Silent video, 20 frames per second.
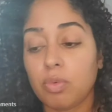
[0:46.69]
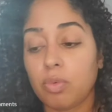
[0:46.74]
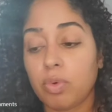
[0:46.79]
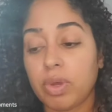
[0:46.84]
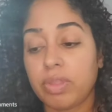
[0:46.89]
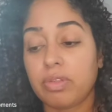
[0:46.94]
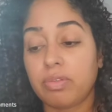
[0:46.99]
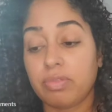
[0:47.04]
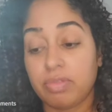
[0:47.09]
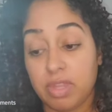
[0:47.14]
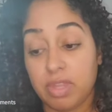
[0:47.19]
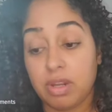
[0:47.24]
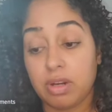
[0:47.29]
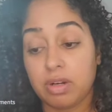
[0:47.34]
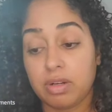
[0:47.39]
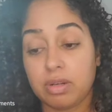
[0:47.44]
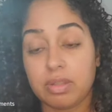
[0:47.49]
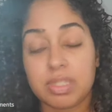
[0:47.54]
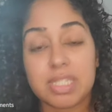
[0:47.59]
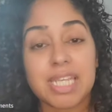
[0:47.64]
whether
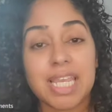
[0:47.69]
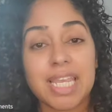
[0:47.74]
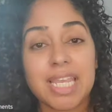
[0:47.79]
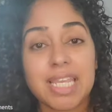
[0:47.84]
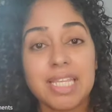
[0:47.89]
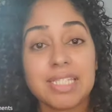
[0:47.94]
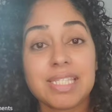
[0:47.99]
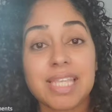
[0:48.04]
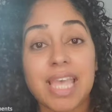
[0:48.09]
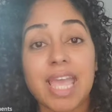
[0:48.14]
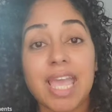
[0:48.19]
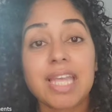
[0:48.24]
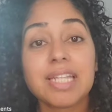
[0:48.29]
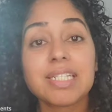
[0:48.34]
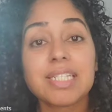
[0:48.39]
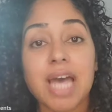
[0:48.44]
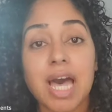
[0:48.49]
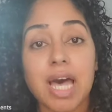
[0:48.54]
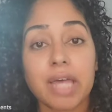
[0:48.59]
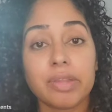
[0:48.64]
they're teens
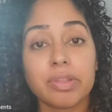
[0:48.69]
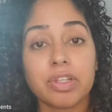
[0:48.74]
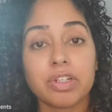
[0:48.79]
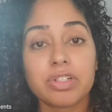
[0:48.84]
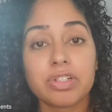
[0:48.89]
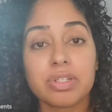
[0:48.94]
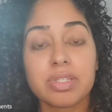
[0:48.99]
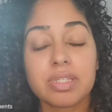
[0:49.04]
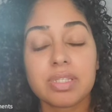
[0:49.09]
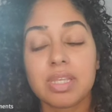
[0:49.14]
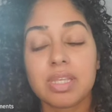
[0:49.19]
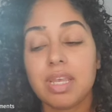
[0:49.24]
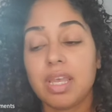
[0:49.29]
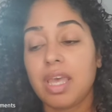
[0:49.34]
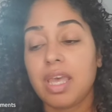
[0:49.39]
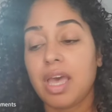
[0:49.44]
and toddlers,